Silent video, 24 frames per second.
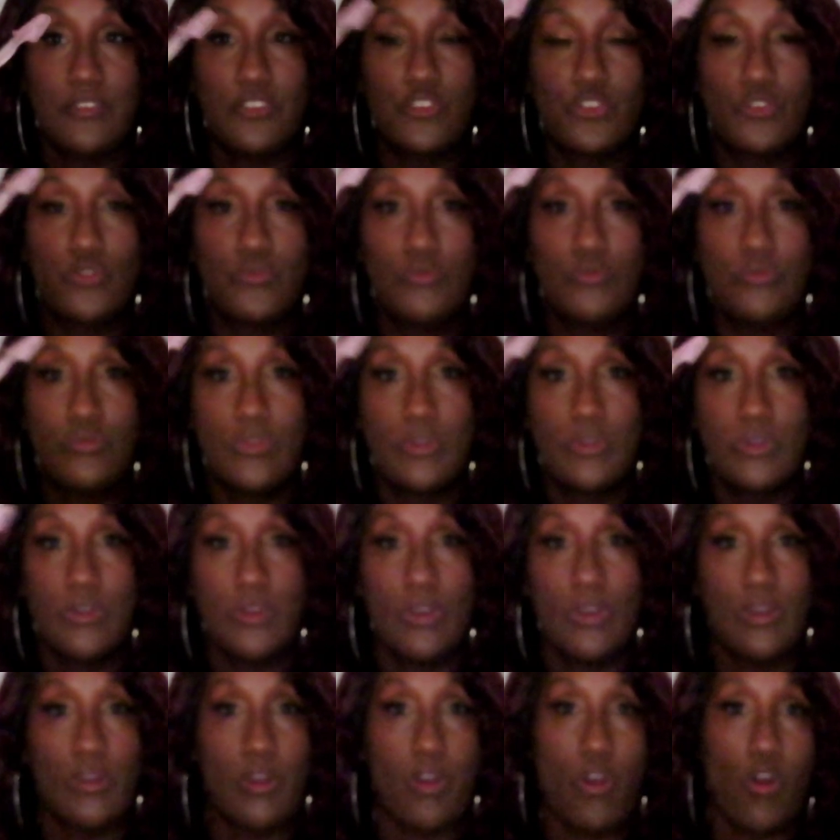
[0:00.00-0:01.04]
to
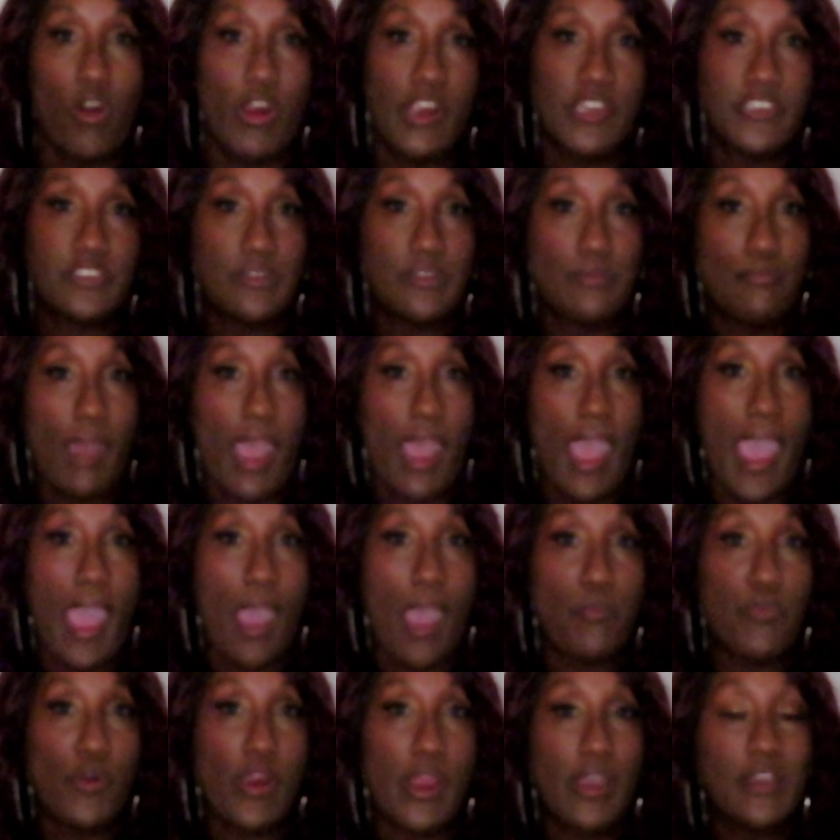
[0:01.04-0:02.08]
arch my
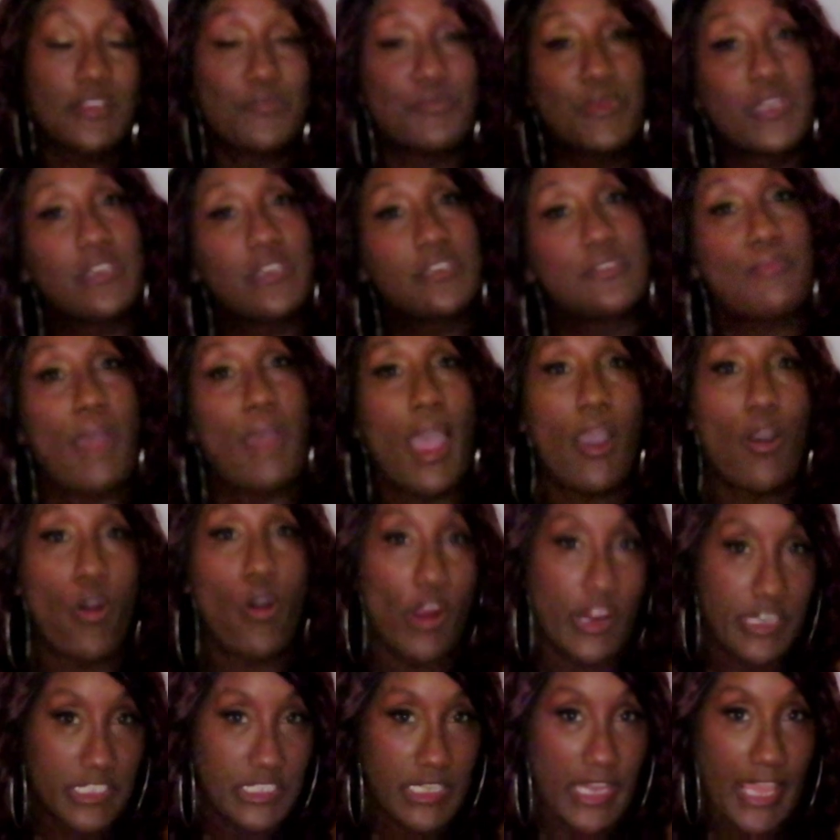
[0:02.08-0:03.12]
eyebrows because my
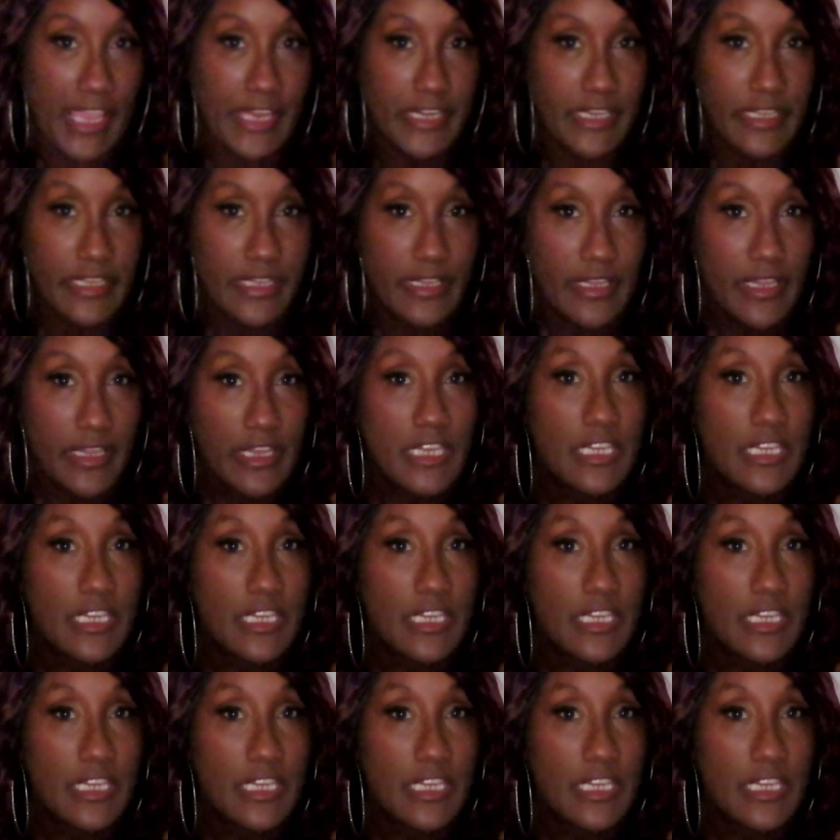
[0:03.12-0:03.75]
arch lady,